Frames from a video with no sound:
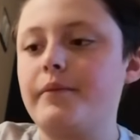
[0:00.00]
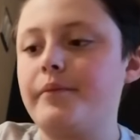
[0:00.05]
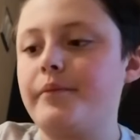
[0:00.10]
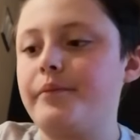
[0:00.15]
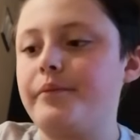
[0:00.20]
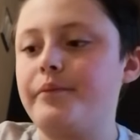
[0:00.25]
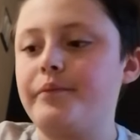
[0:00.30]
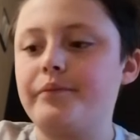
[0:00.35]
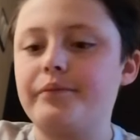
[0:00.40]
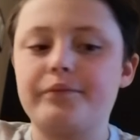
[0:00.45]

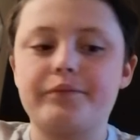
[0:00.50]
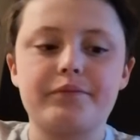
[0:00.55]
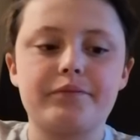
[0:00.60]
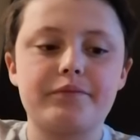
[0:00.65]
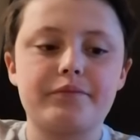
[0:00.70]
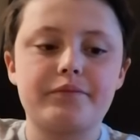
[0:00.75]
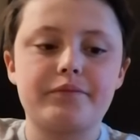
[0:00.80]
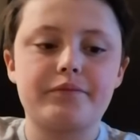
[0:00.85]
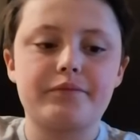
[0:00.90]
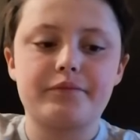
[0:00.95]

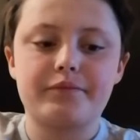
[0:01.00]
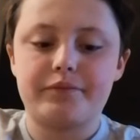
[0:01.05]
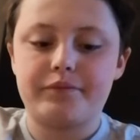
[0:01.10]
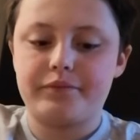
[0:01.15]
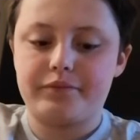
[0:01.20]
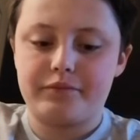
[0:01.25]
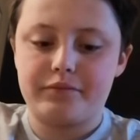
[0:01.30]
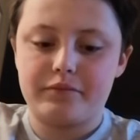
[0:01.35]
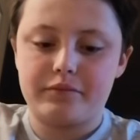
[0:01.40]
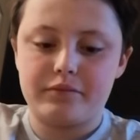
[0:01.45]

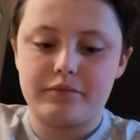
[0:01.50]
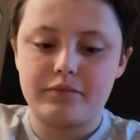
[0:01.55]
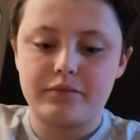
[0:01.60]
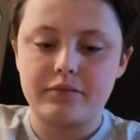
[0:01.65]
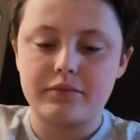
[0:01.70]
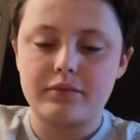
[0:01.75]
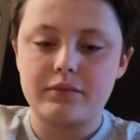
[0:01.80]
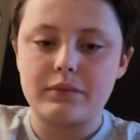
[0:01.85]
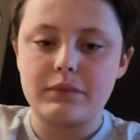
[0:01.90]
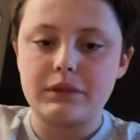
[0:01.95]

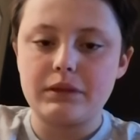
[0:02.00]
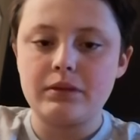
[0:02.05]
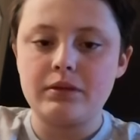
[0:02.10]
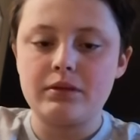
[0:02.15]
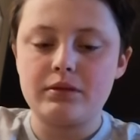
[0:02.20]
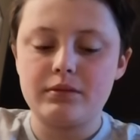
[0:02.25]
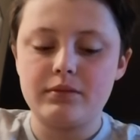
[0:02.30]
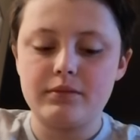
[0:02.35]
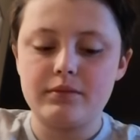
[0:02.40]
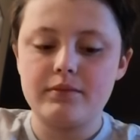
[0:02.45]

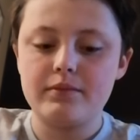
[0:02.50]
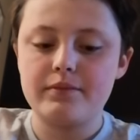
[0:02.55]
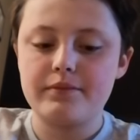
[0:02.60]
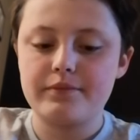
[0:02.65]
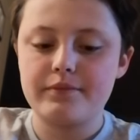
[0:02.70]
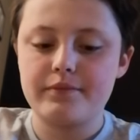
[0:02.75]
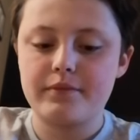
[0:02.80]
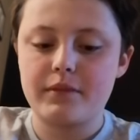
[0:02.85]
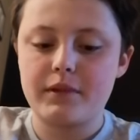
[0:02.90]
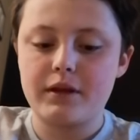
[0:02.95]
(silence)